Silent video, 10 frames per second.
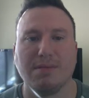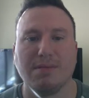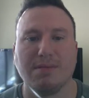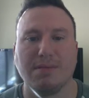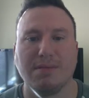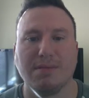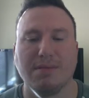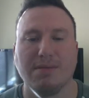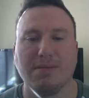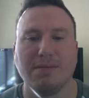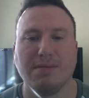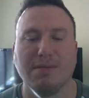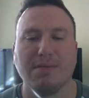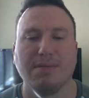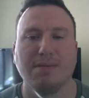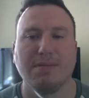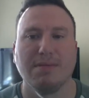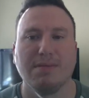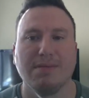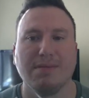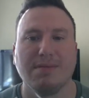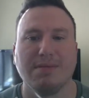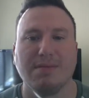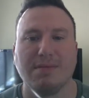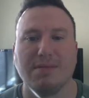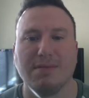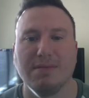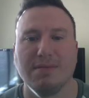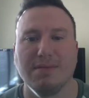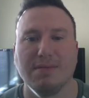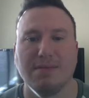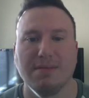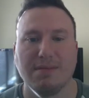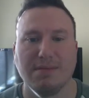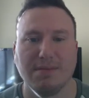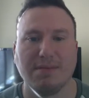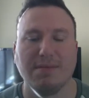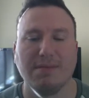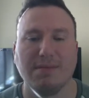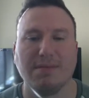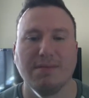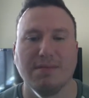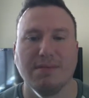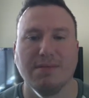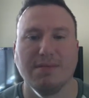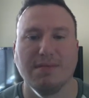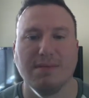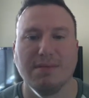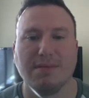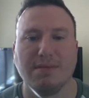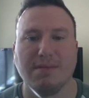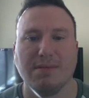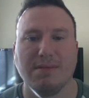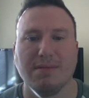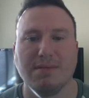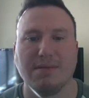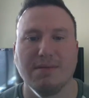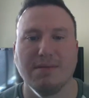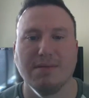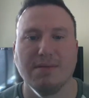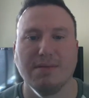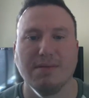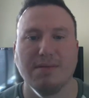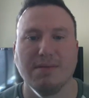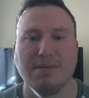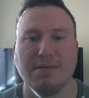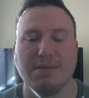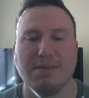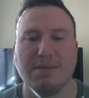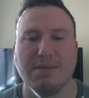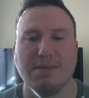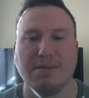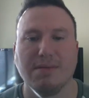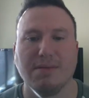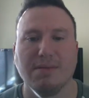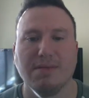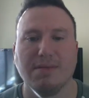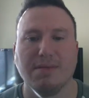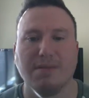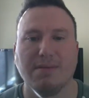(silent)